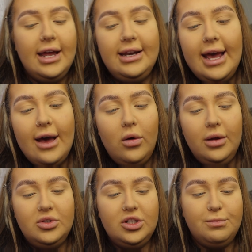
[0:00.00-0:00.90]
And now
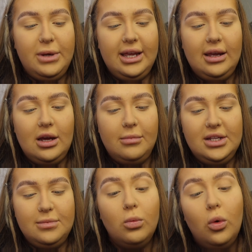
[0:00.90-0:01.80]
I'm just picking up
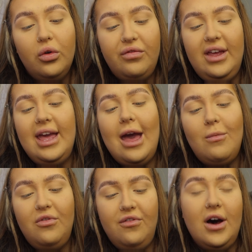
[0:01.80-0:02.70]
this Morphe
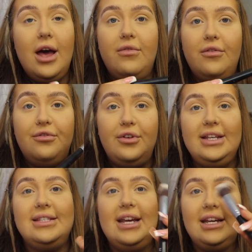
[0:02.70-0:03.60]

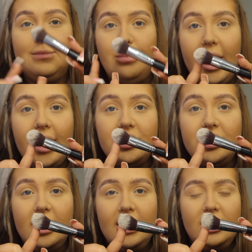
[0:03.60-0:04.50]
M536 brush,
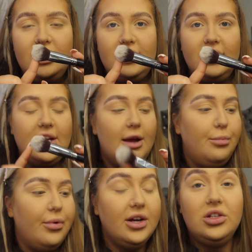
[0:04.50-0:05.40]
just a dome
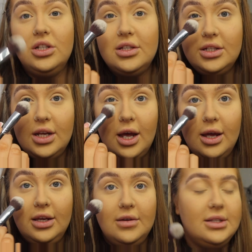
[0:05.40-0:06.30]
brush, just to
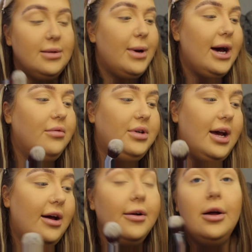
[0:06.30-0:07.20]
use the
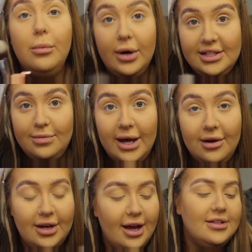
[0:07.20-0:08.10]
powder, press the
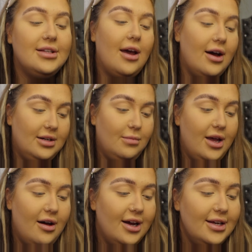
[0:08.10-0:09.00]
powder to get under
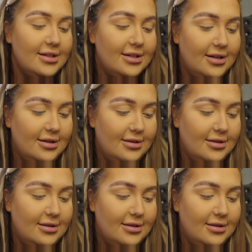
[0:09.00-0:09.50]
my eyes.